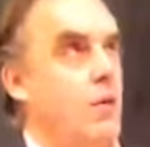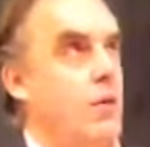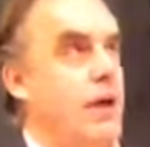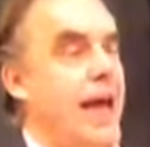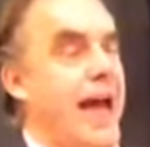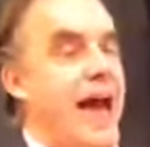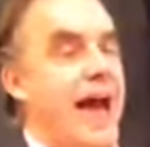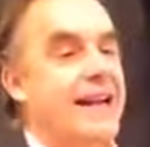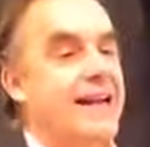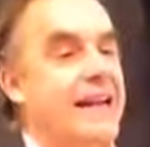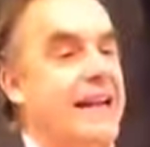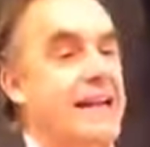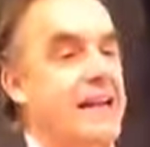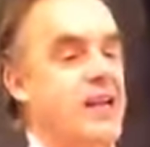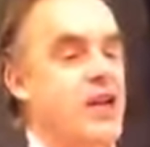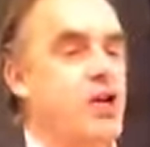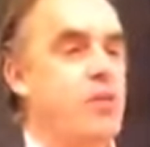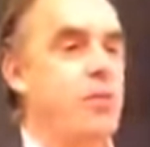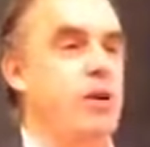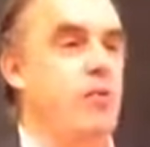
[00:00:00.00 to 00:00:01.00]
We act in a
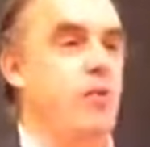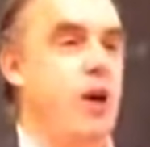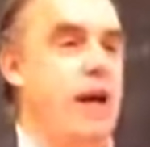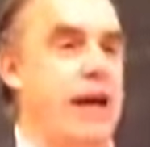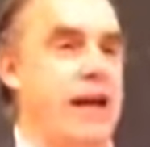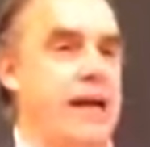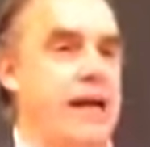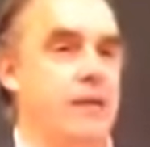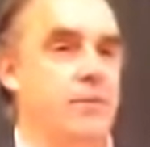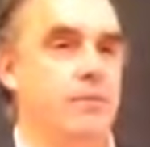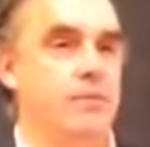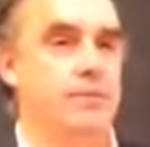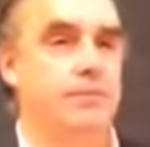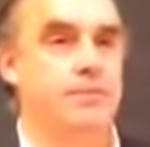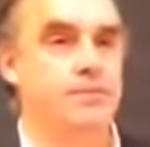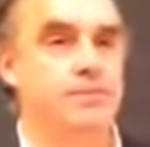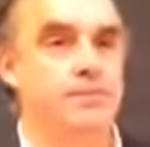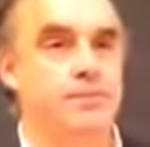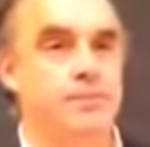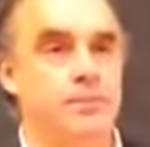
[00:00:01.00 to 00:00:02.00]
human way,
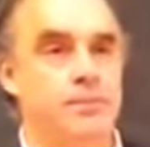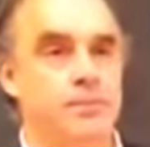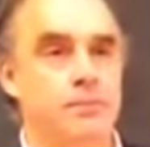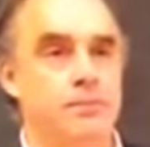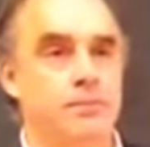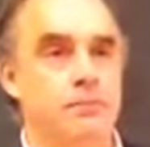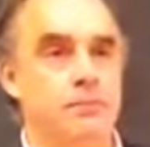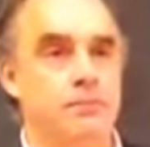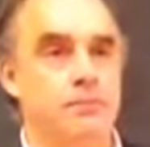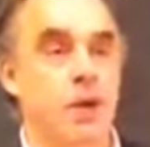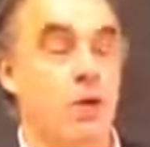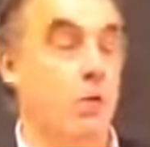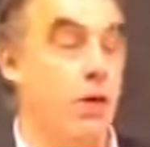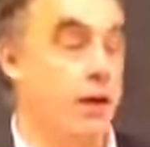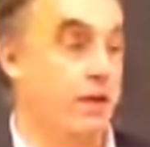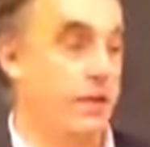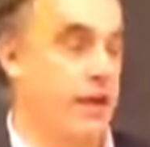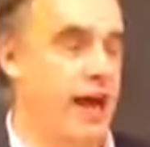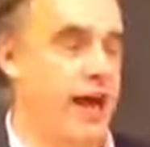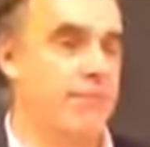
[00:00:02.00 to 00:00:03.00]

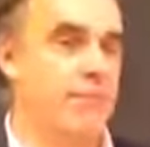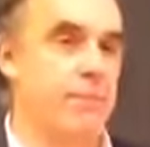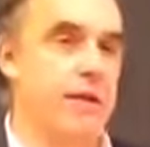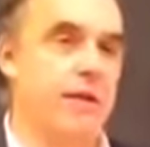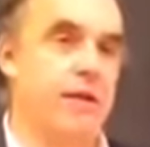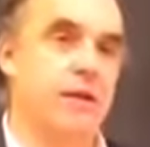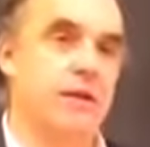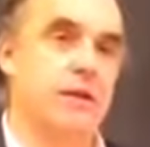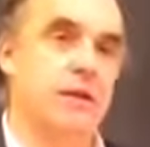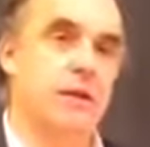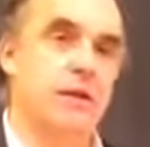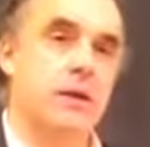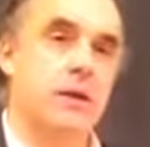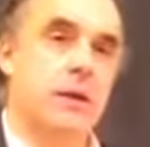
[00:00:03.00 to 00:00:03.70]
whatever that means.